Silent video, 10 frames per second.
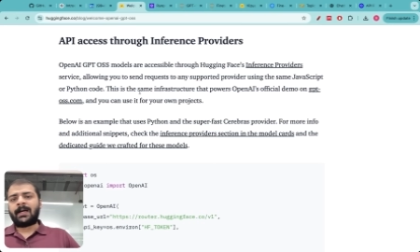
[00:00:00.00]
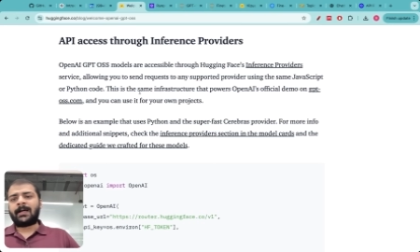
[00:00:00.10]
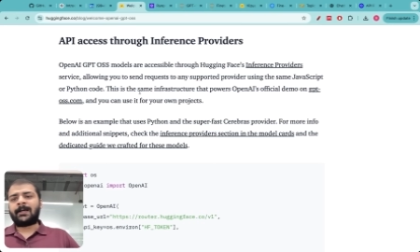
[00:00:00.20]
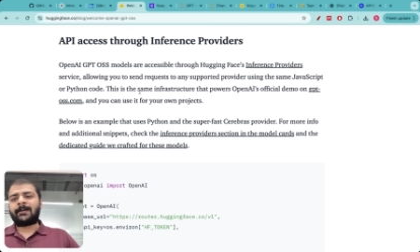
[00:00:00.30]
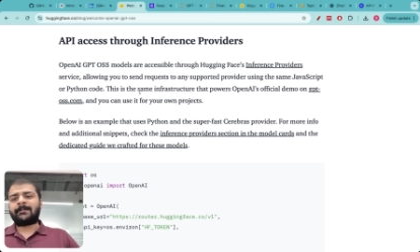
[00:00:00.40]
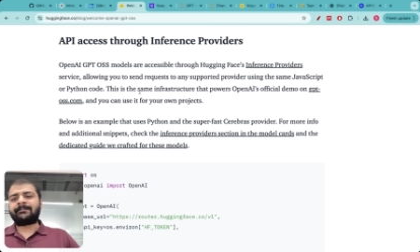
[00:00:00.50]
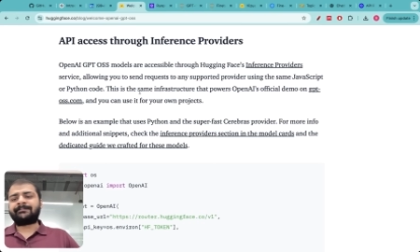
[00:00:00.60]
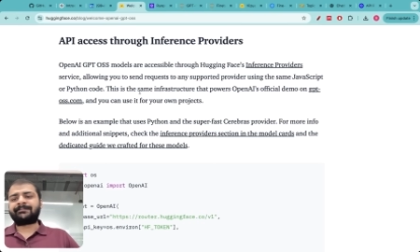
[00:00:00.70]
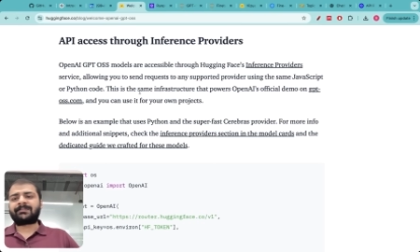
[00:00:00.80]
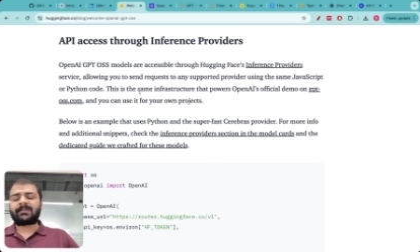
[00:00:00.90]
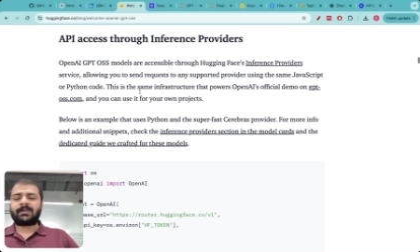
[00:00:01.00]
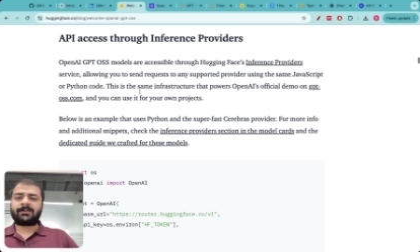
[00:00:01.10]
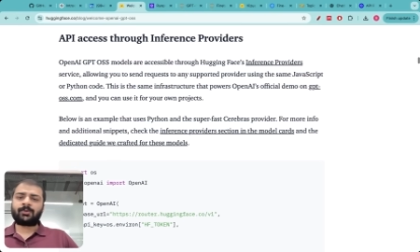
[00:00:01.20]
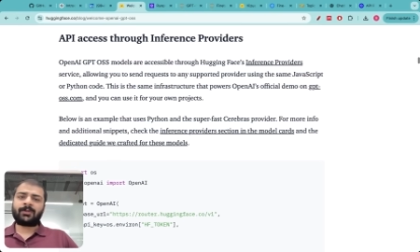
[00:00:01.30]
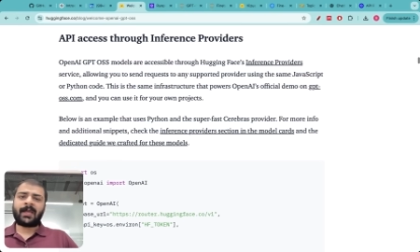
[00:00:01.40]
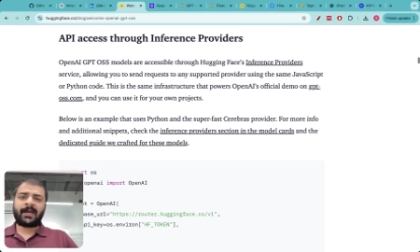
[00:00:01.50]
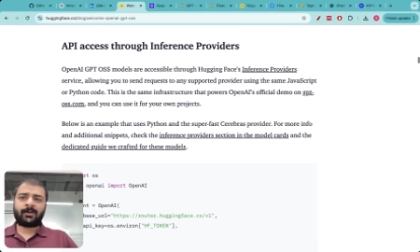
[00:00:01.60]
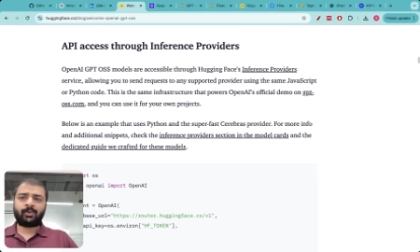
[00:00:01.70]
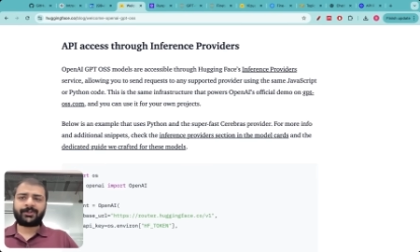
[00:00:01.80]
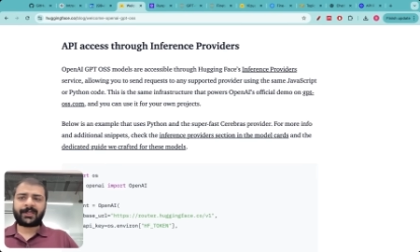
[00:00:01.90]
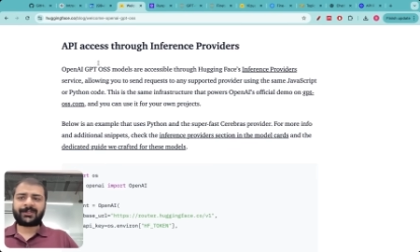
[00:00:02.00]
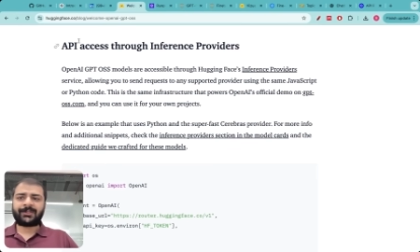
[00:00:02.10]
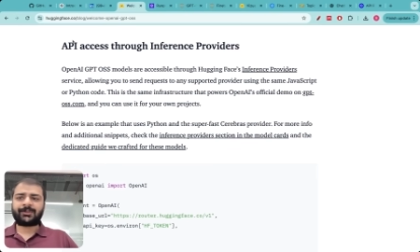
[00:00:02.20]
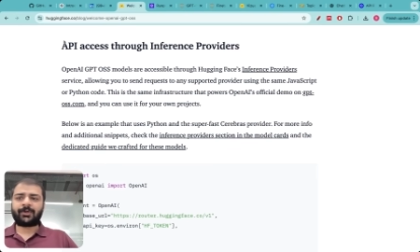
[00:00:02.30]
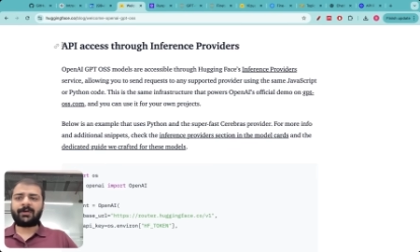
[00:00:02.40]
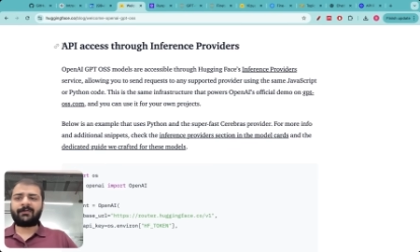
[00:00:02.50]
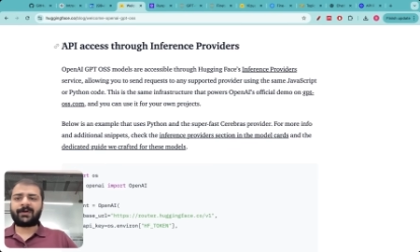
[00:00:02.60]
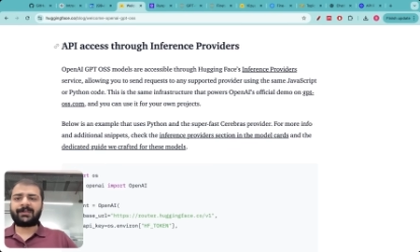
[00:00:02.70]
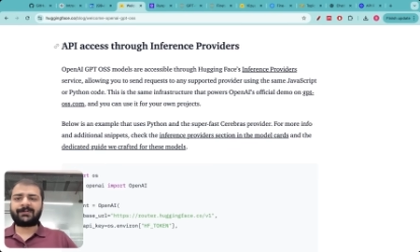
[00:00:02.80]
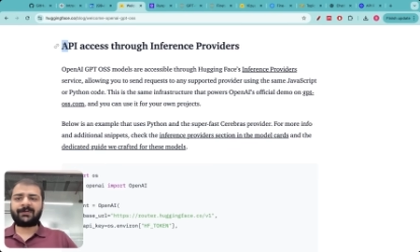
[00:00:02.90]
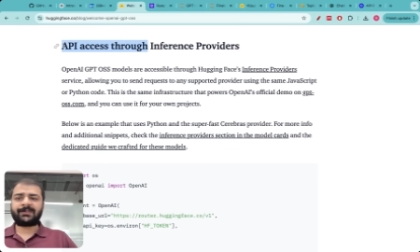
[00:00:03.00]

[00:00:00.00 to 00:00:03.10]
Um, so they had two sections on inference.